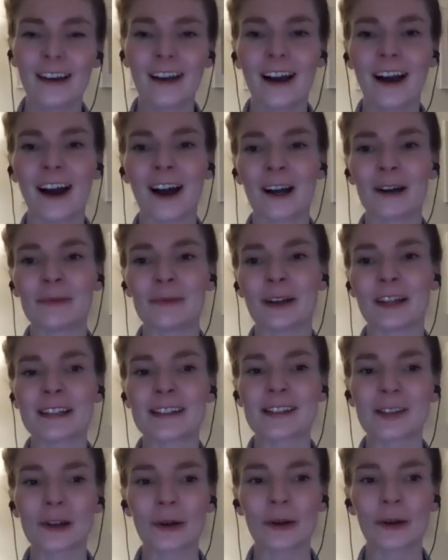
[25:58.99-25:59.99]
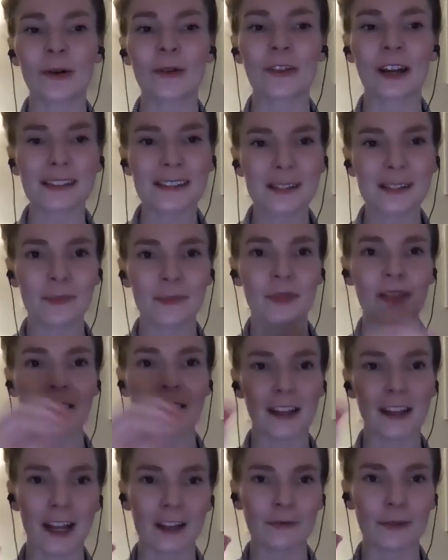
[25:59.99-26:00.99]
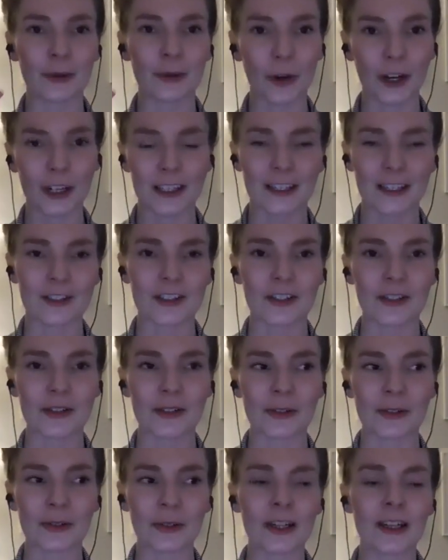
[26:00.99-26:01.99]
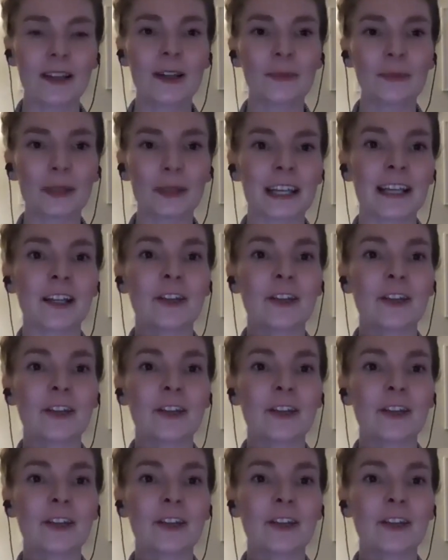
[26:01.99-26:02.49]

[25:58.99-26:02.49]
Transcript: And so that's something that I've been working to begin